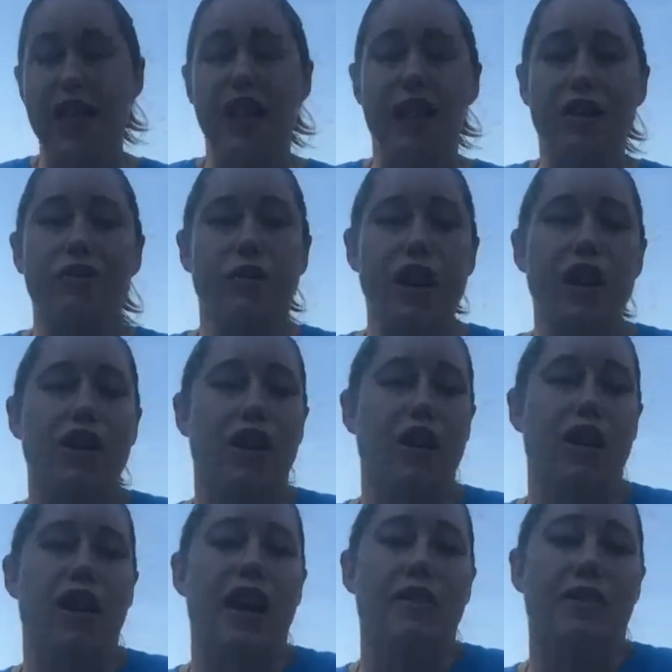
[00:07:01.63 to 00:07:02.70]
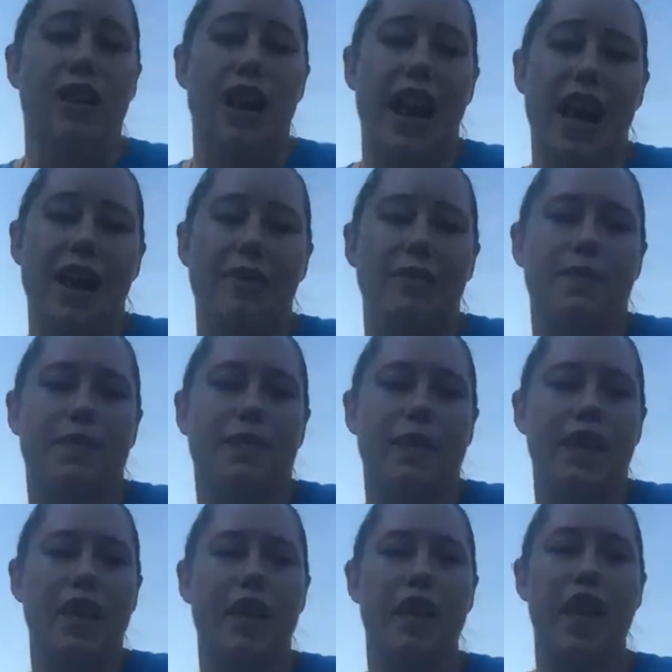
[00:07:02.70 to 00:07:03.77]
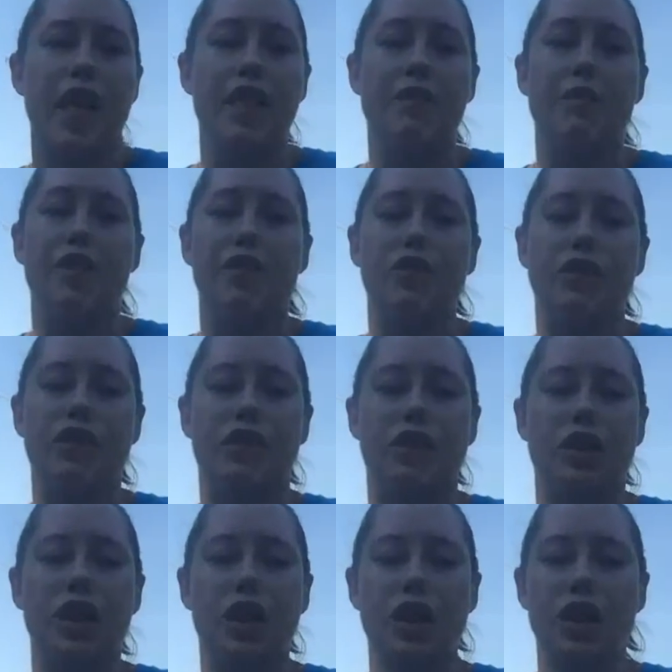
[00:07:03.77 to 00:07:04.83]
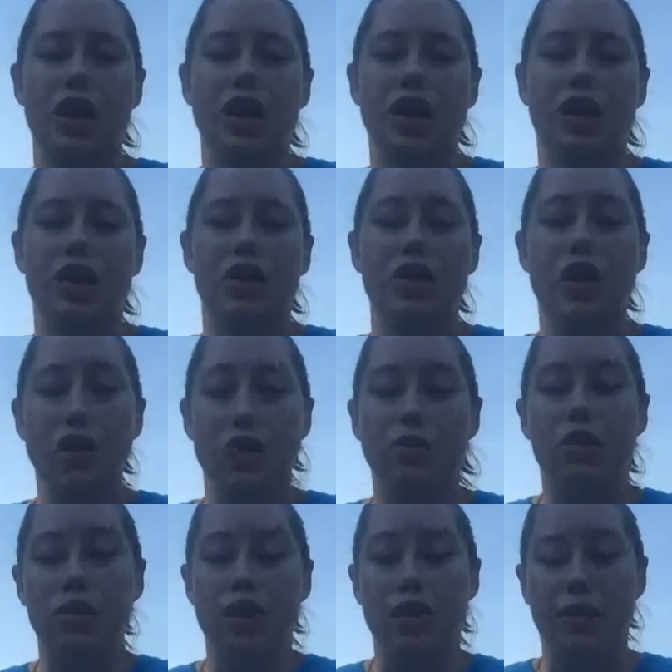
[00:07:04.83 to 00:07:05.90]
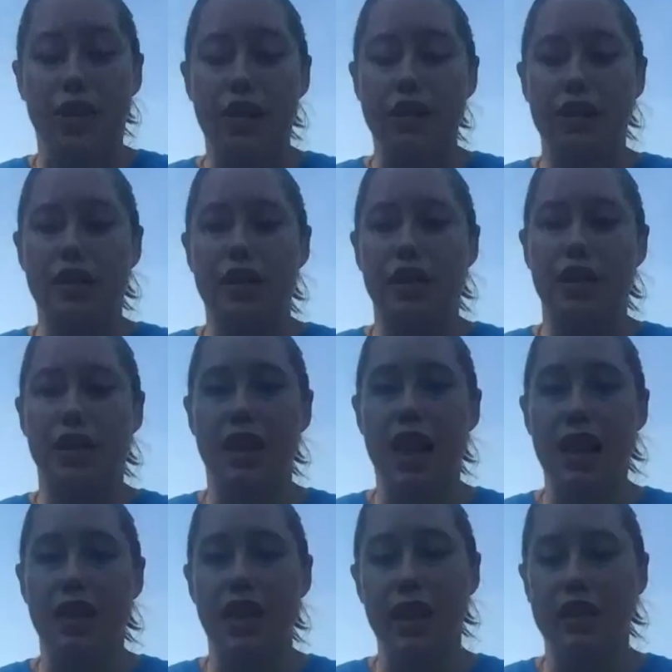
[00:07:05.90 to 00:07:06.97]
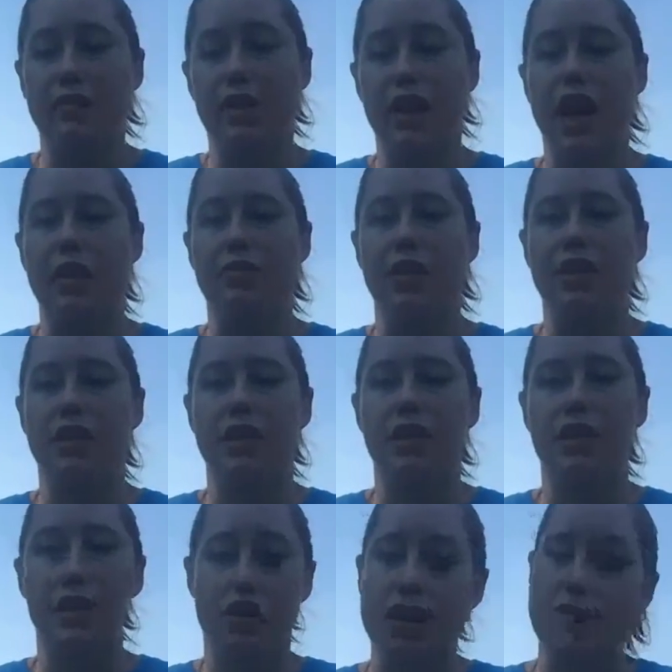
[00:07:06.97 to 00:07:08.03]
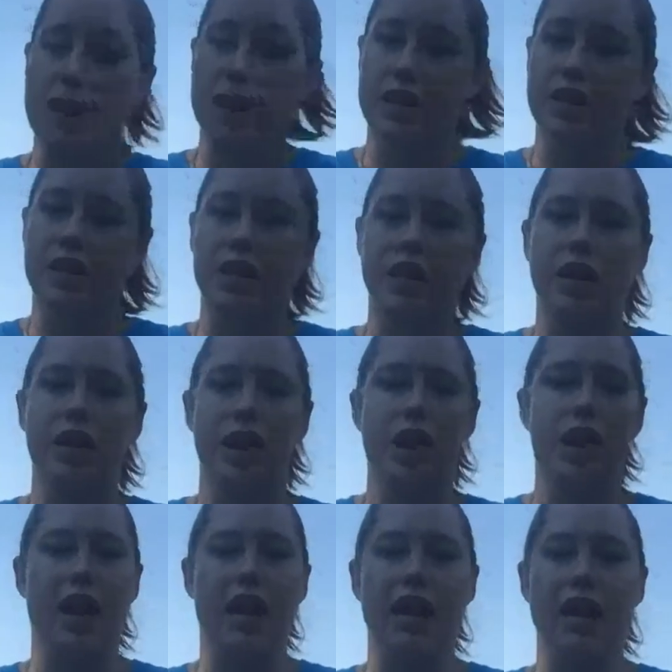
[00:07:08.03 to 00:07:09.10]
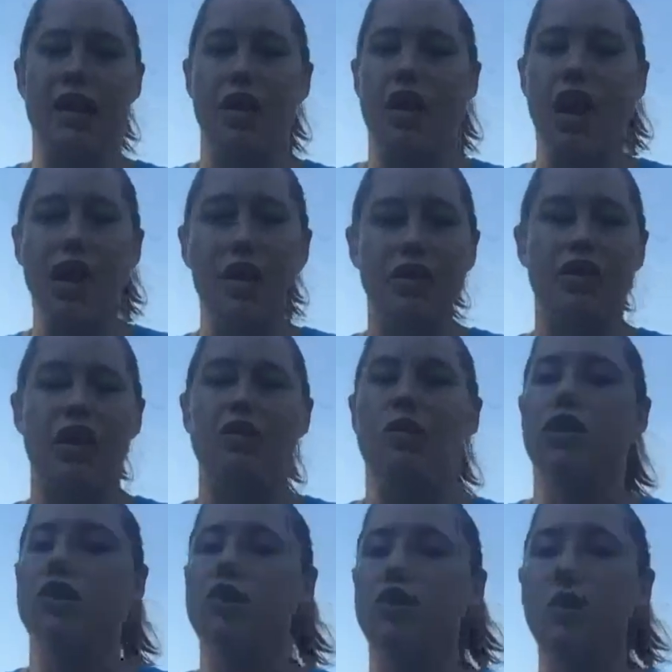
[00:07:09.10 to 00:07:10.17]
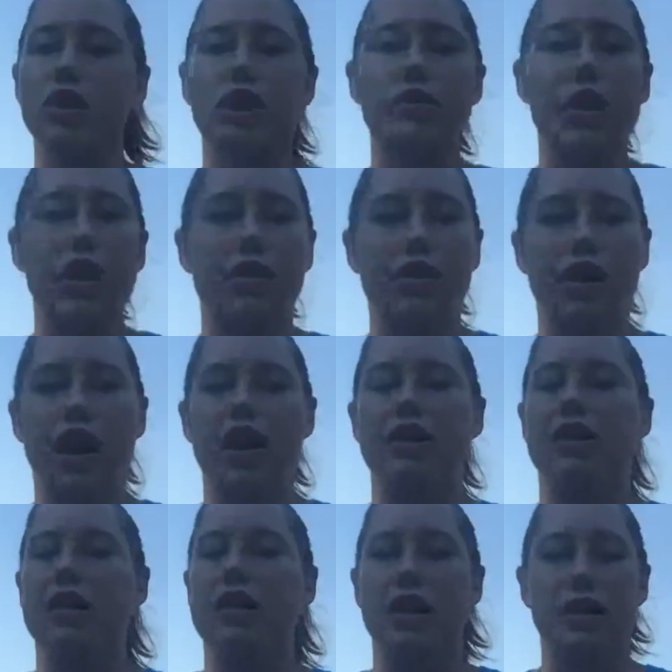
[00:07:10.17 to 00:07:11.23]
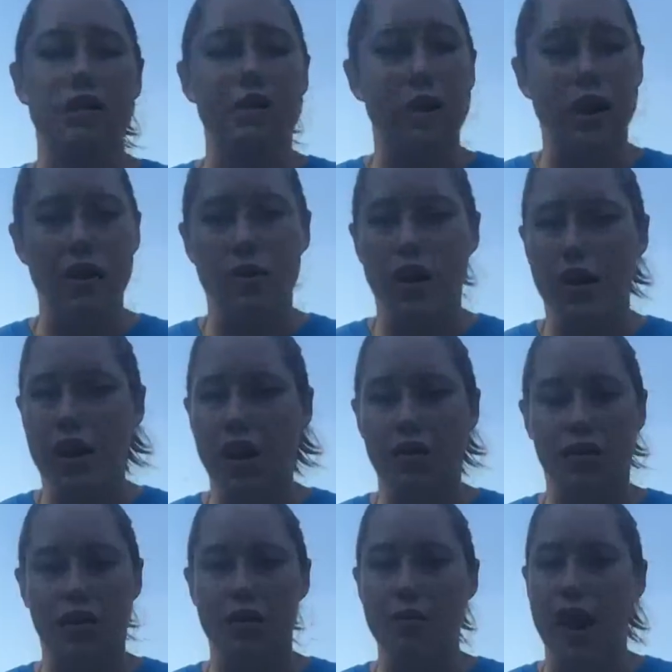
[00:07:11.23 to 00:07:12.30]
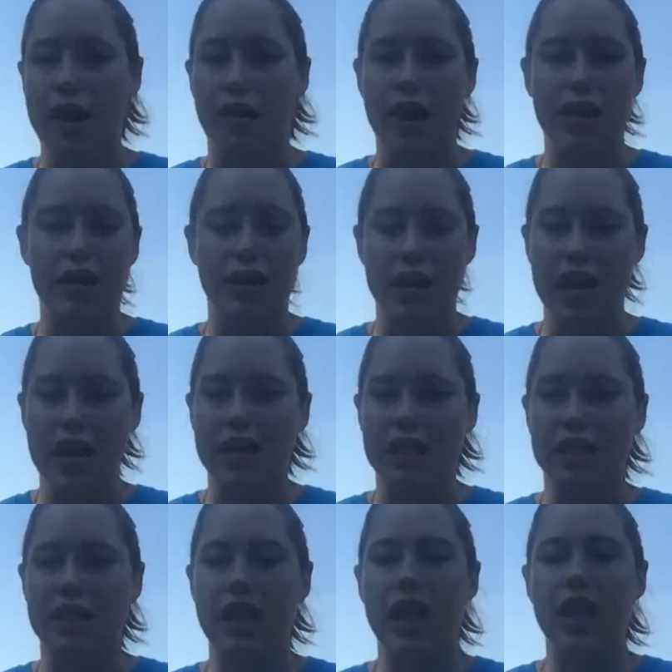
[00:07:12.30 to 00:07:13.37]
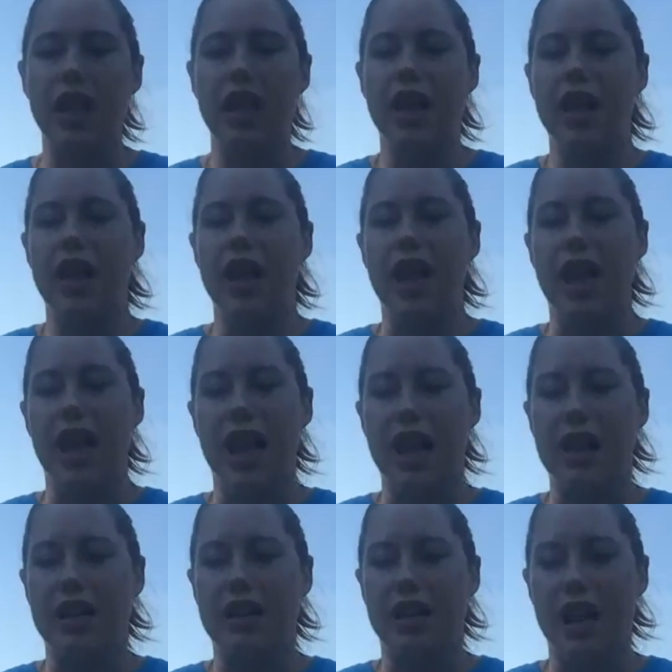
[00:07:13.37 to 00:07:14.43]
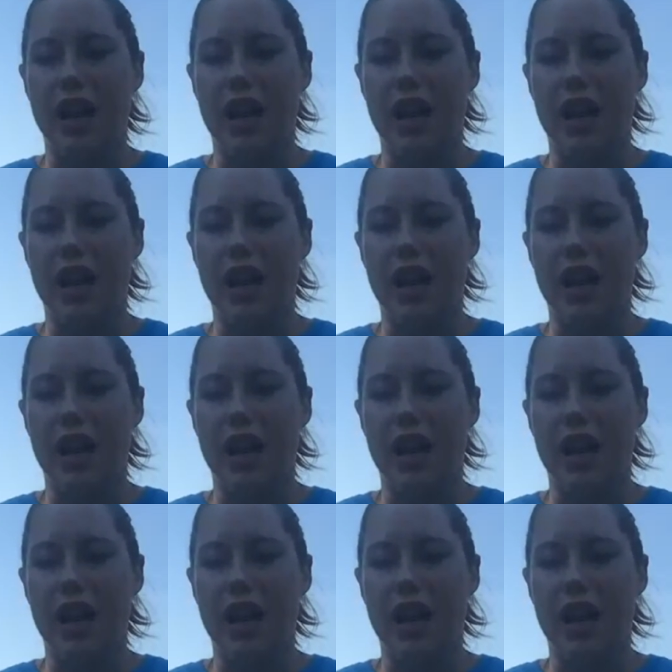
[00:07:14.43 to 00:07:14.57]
then reoccur every day. And the most notable difference that I like to bring up is the treatments. Oxygen works really well for us. It doesn't really work for migraine disease. And,